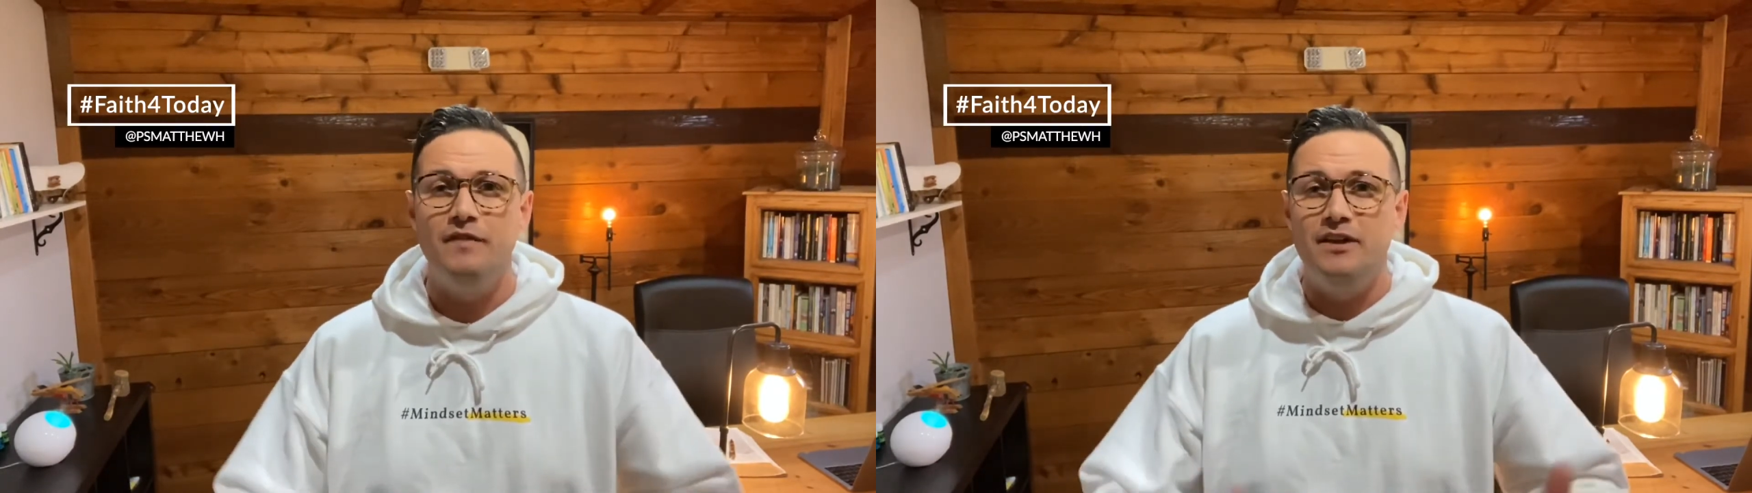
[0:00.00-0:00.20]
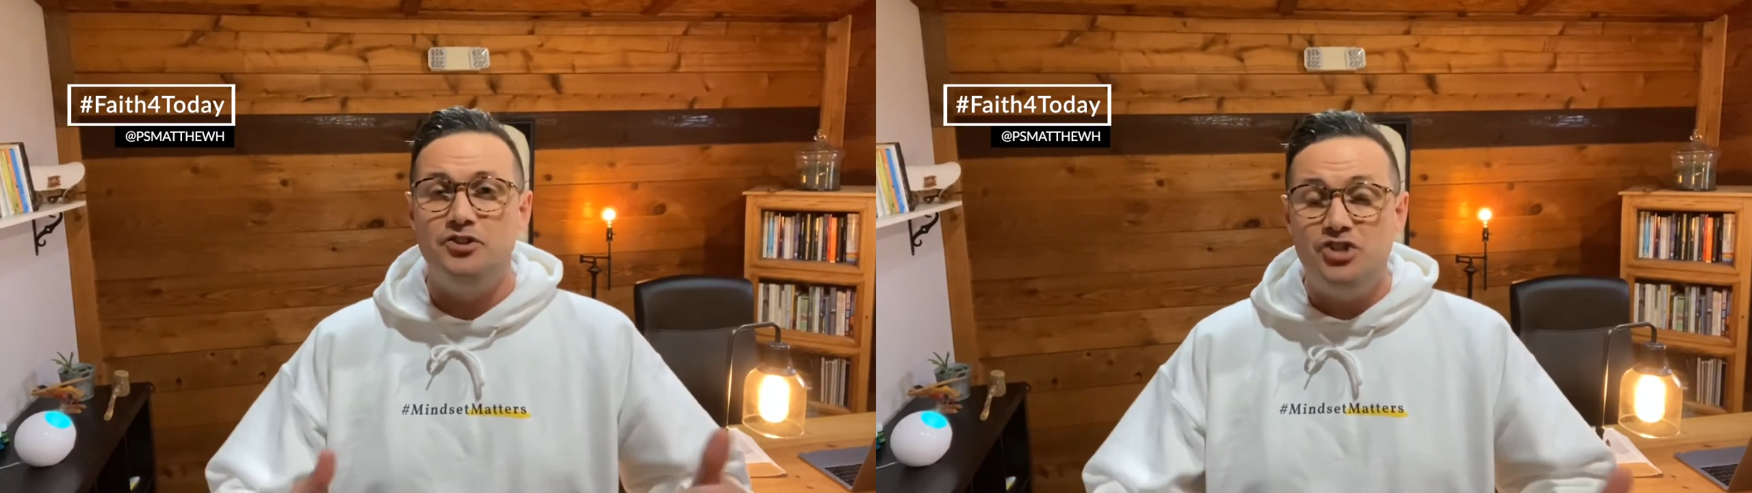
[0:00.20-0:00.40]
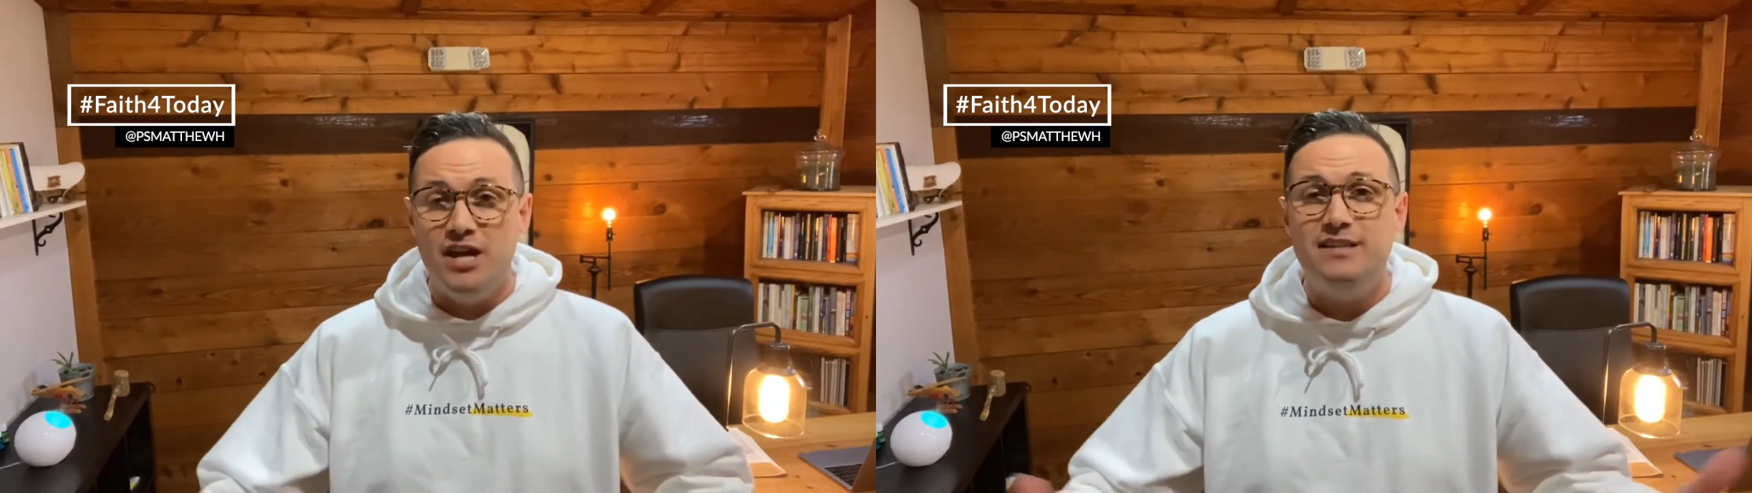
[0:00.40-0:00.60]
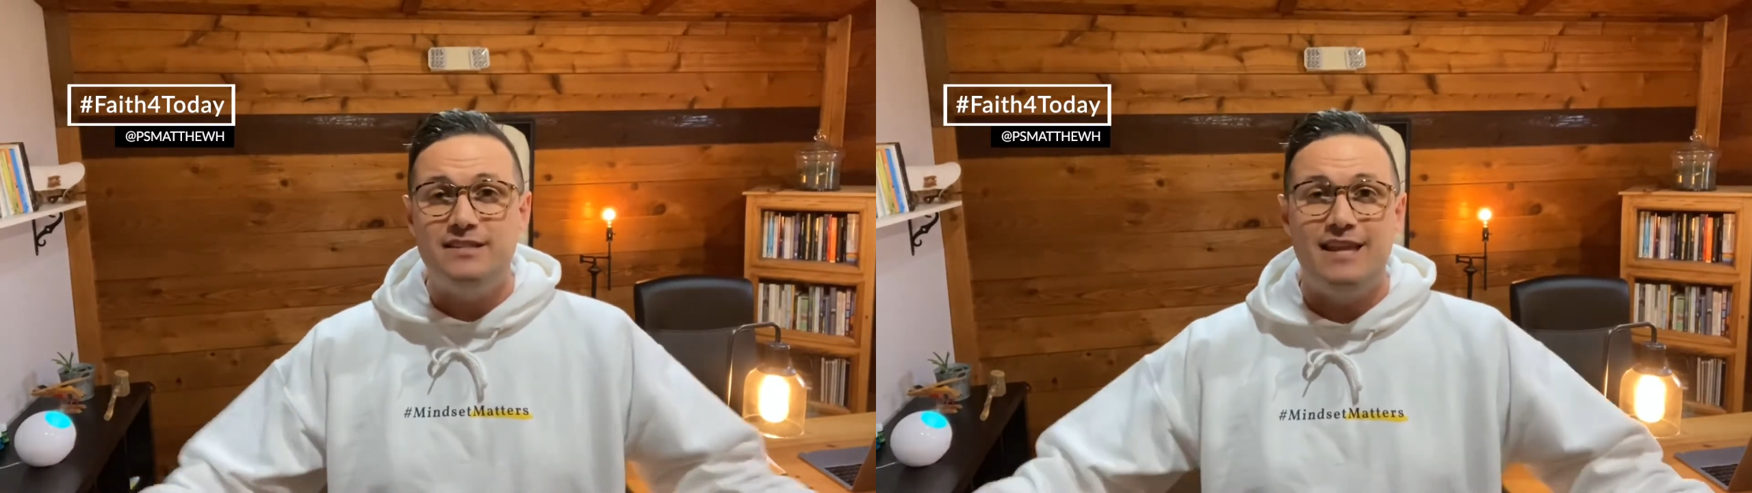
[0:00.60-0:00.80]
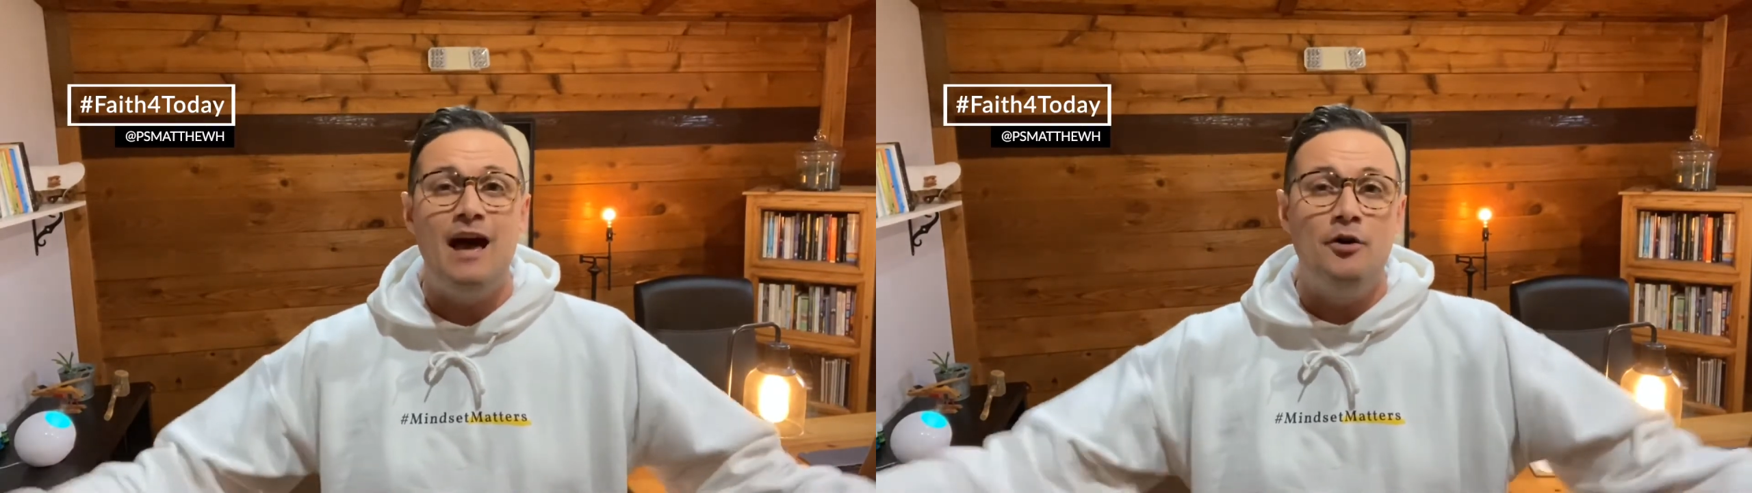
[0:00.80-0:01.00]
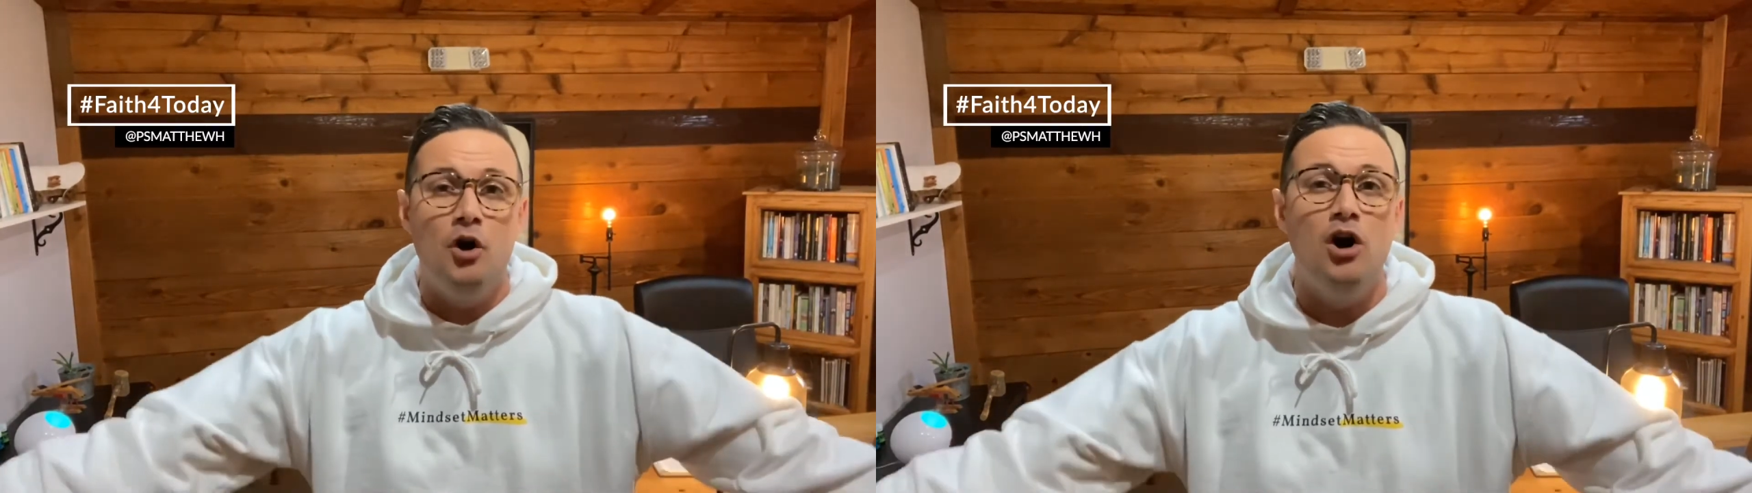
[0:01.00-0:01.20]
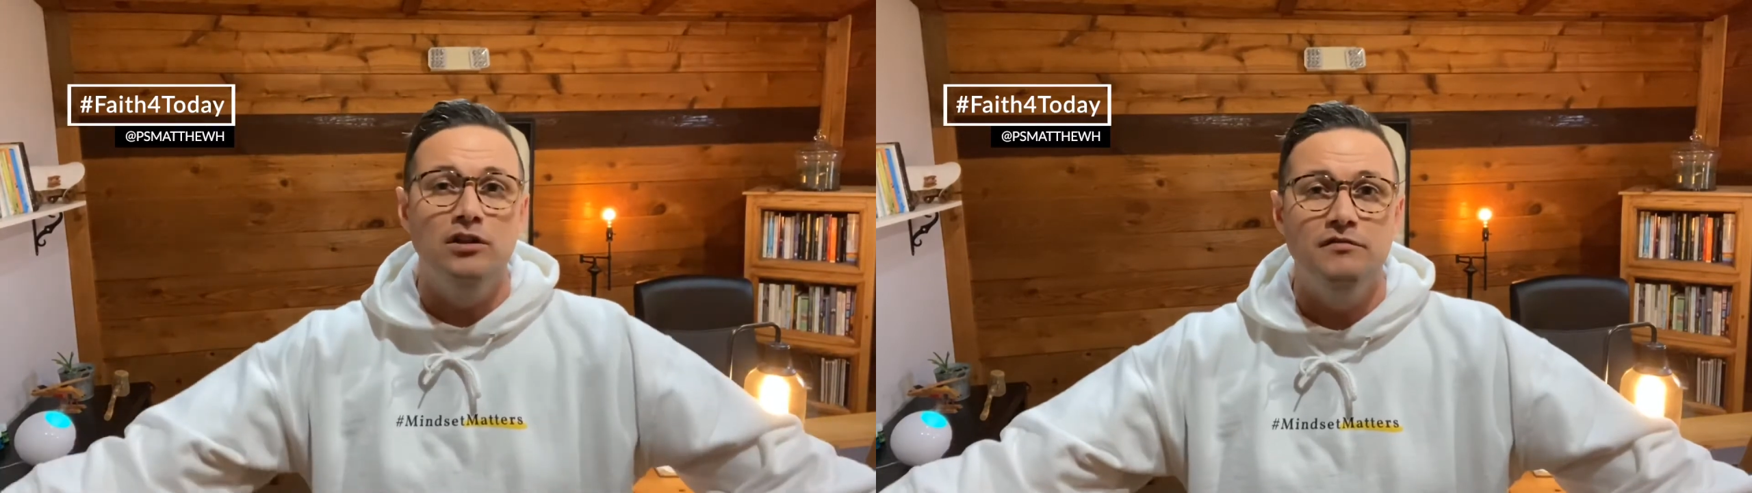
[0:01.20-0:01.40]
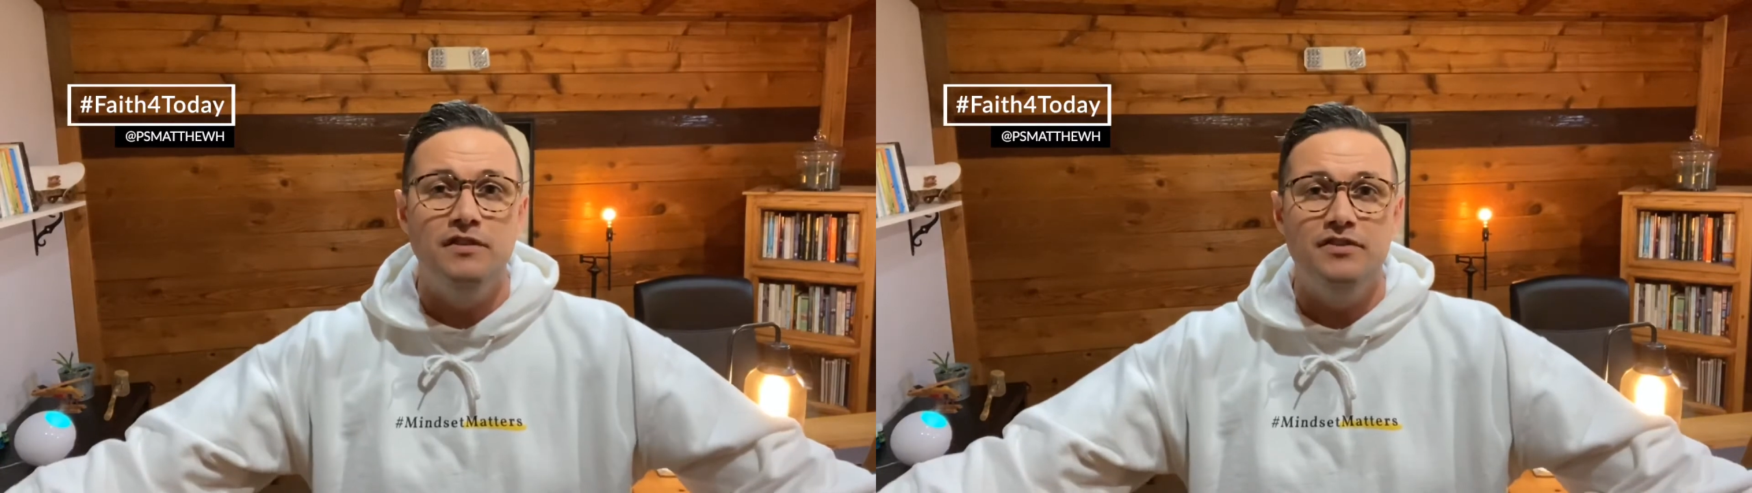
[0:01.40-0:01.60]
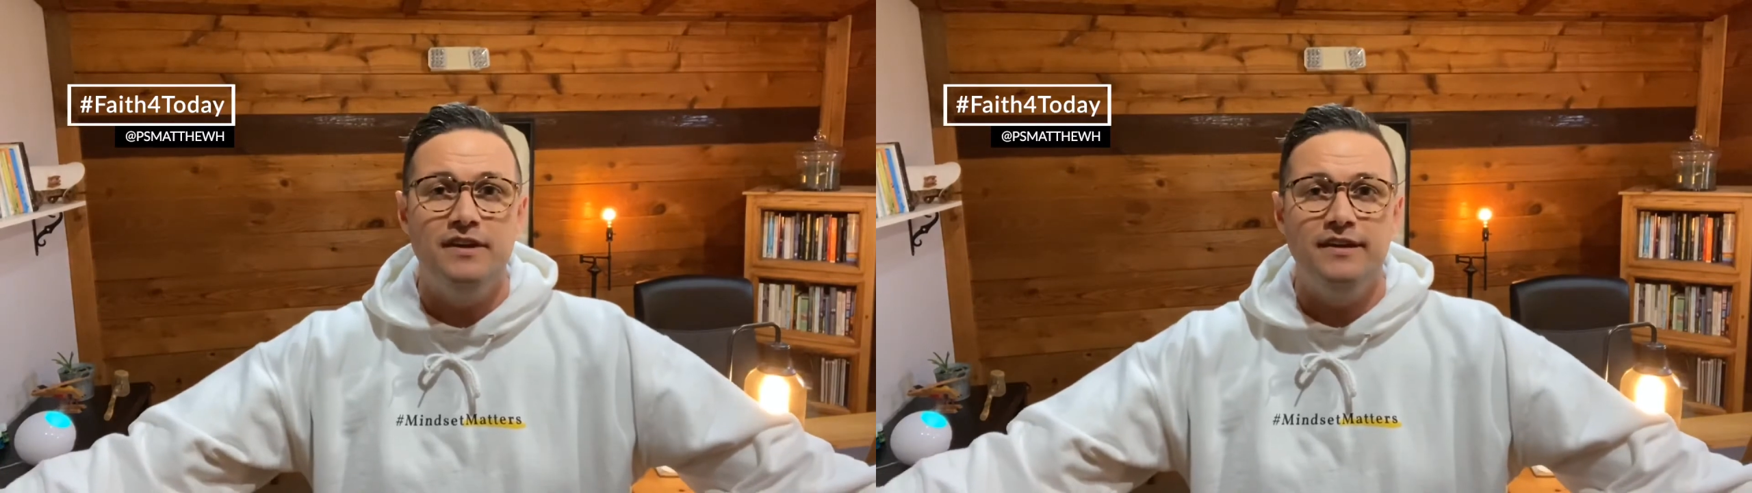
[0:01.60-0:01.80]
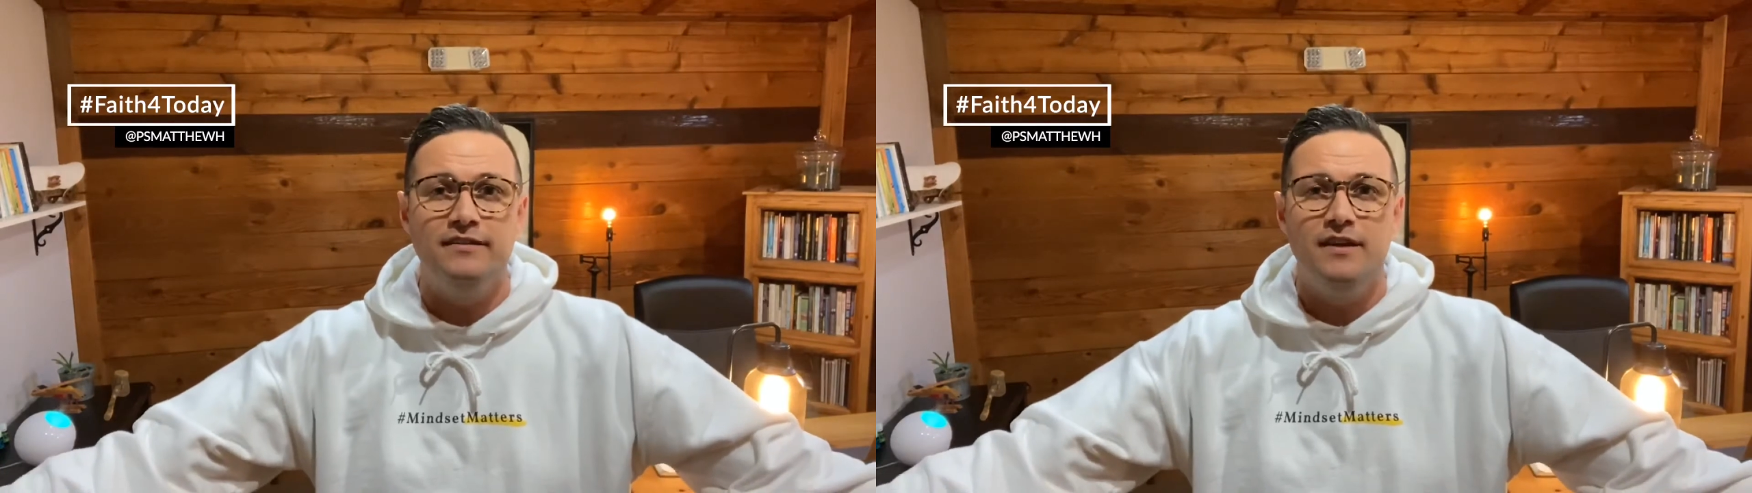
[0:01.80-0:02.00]
and chase down all of the
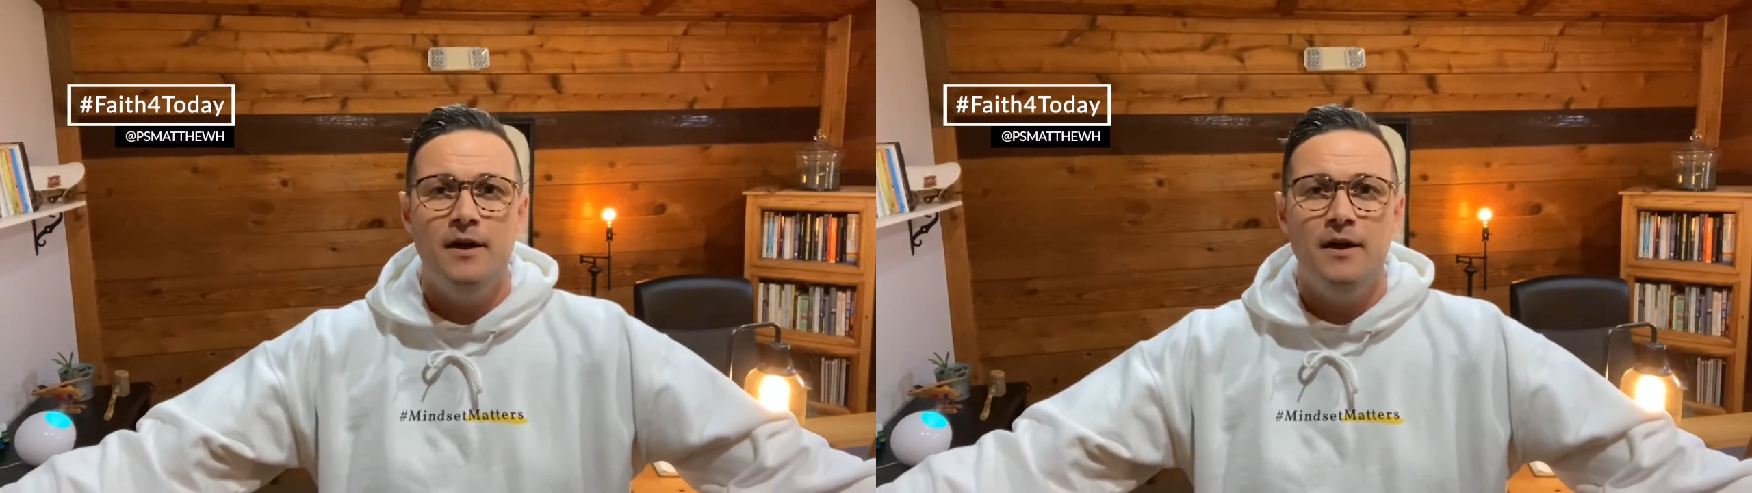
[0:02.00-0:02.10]
things.